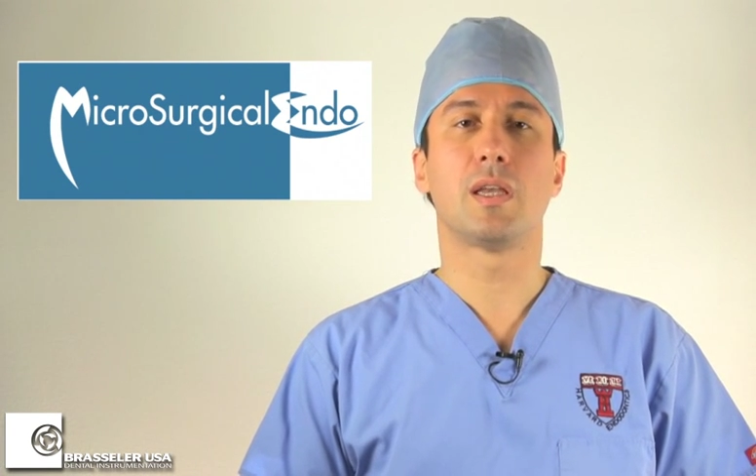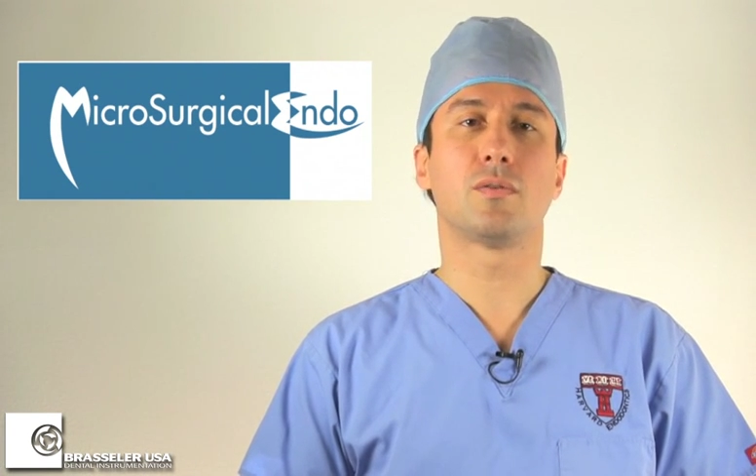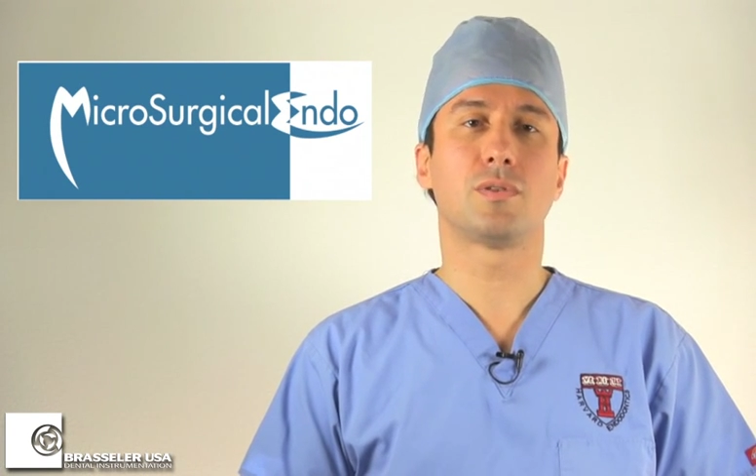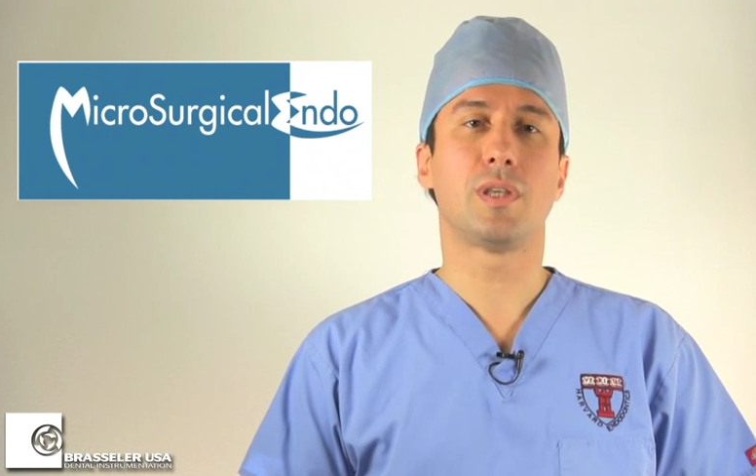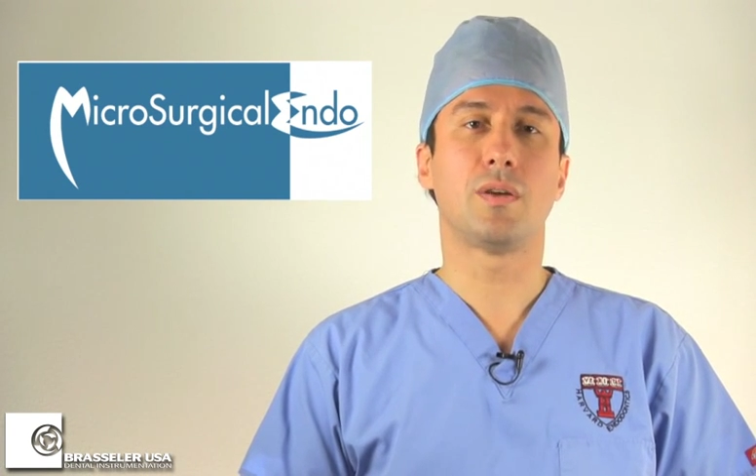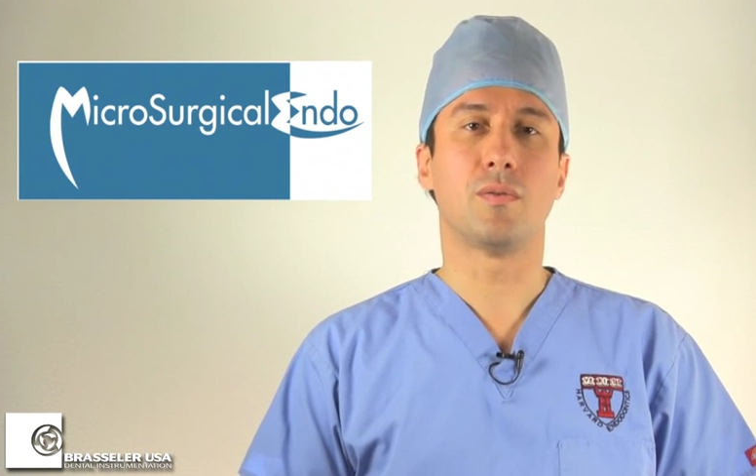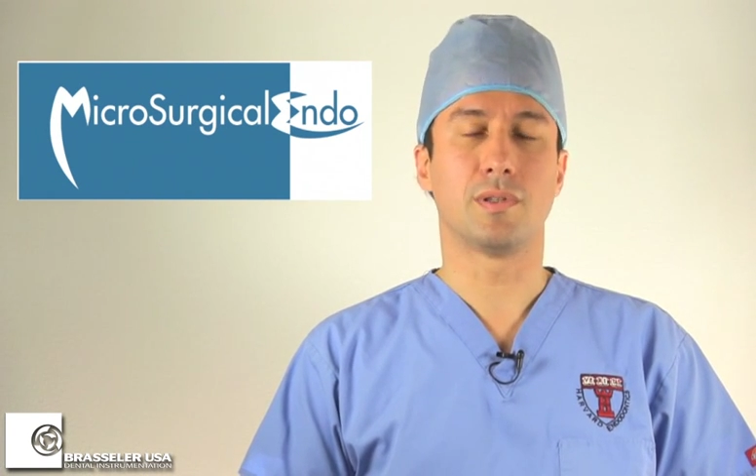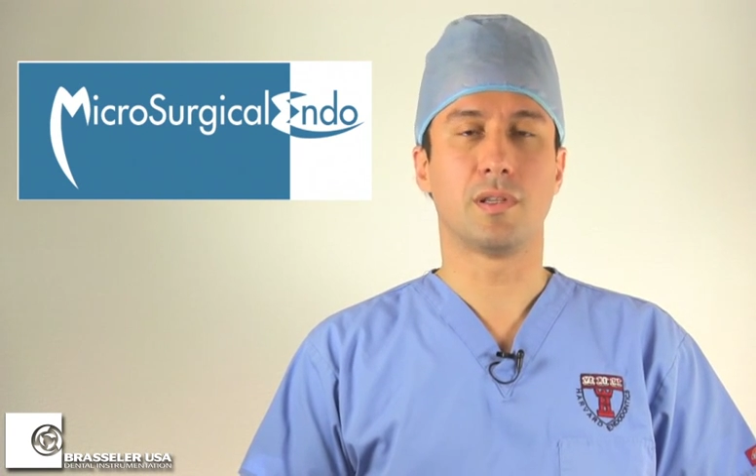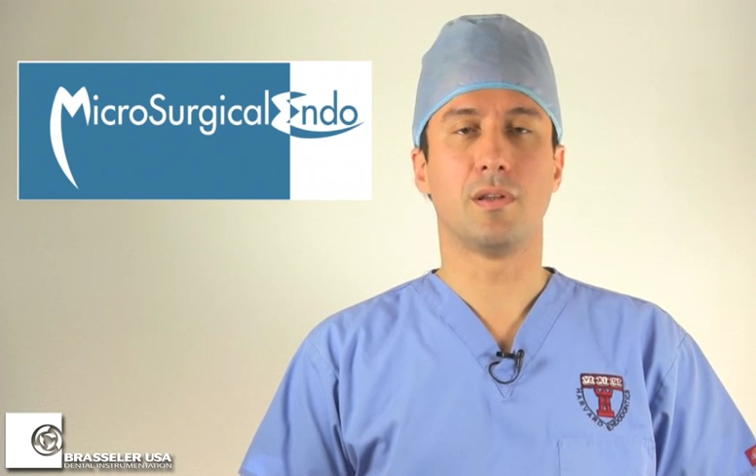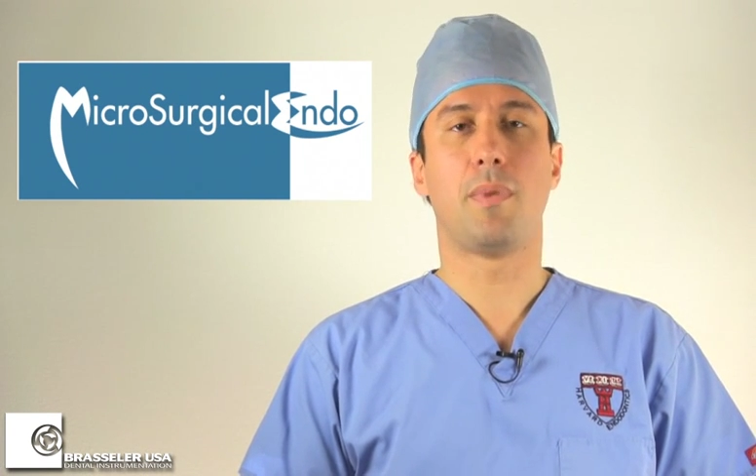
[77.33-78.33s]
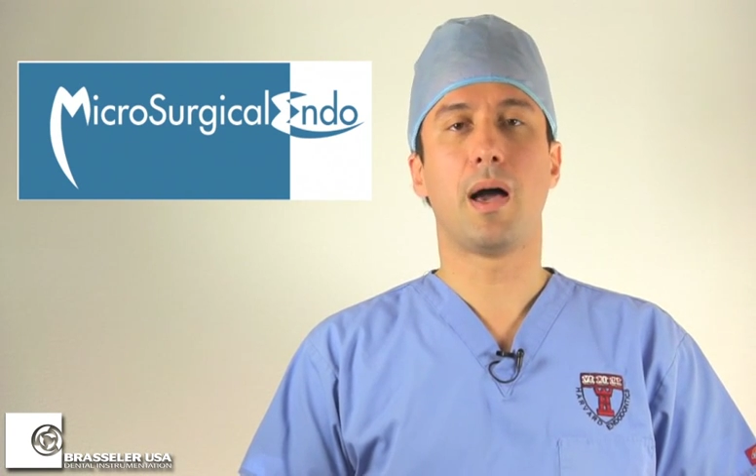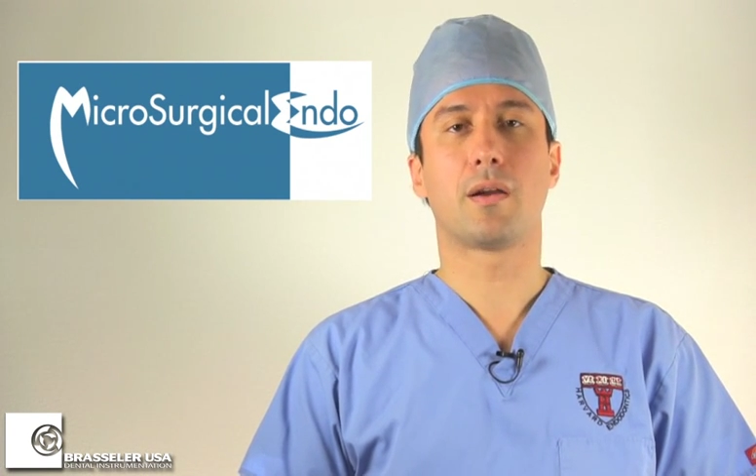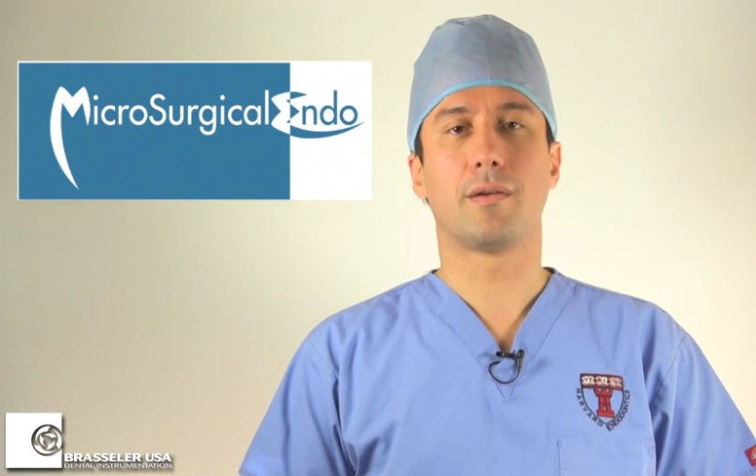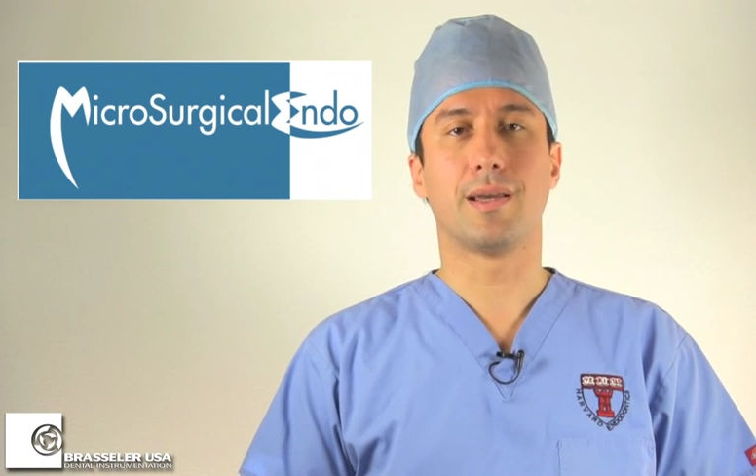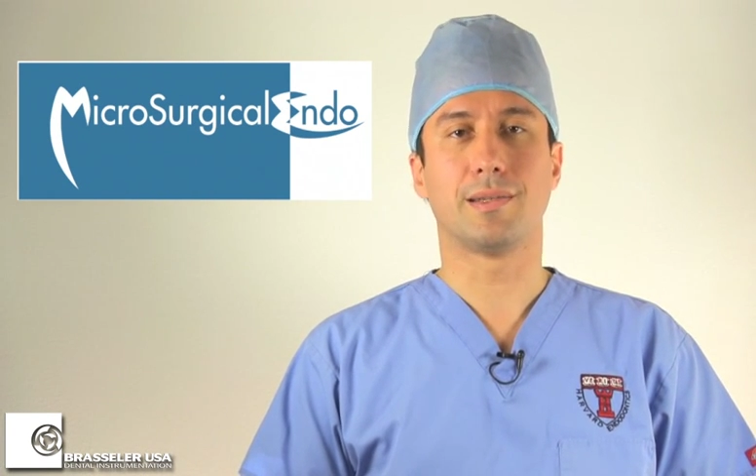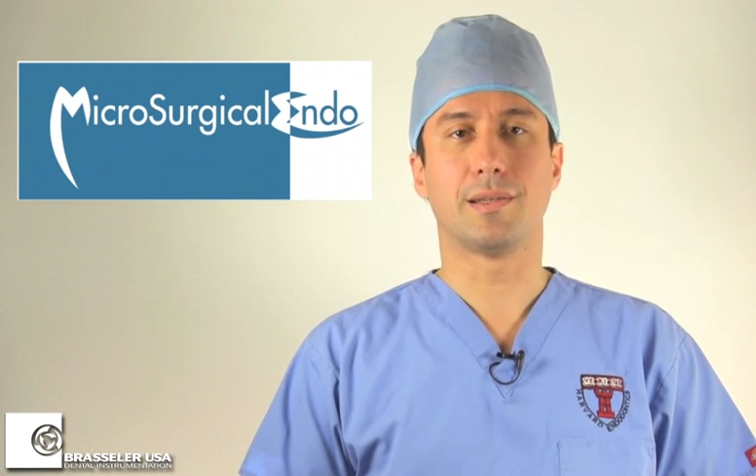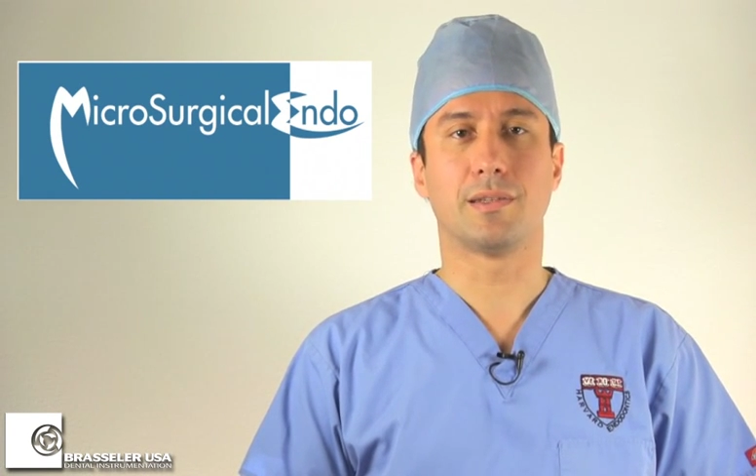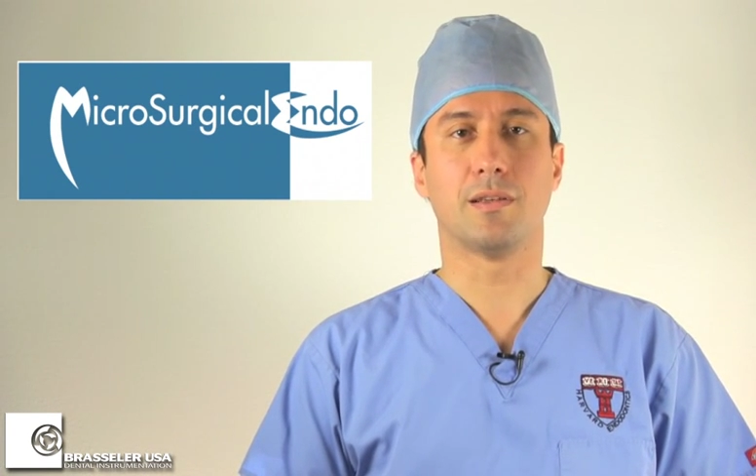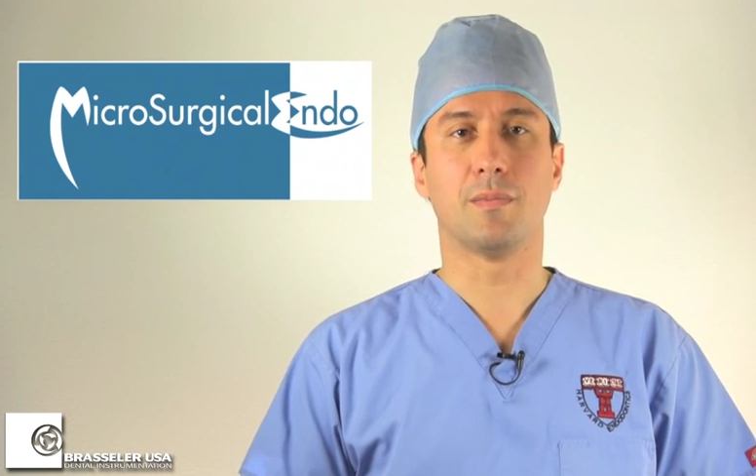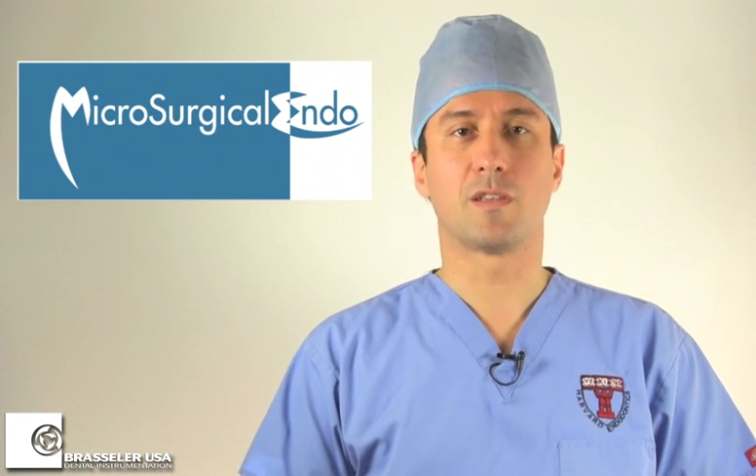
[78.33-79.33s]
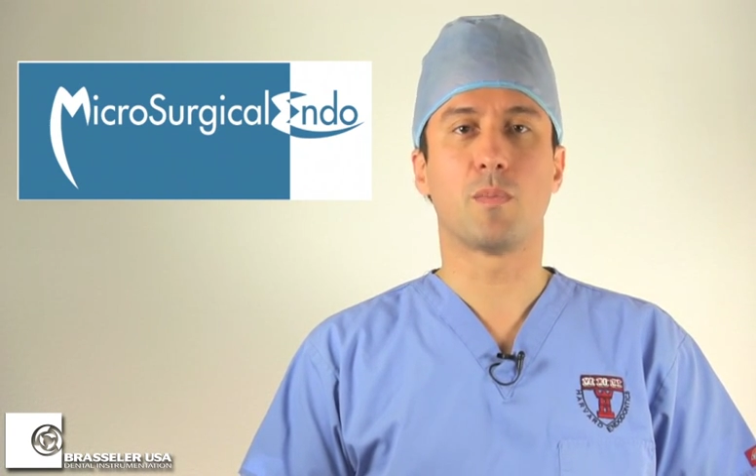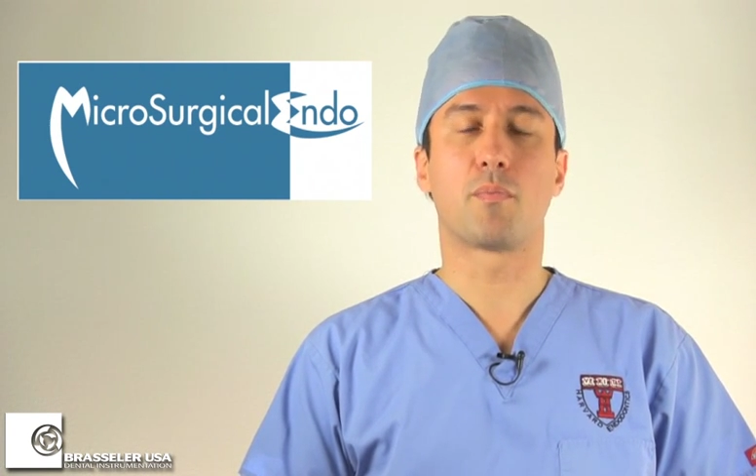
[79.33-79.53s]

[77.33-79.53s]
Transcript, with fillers: EndoSequence and the BioRaCe system as my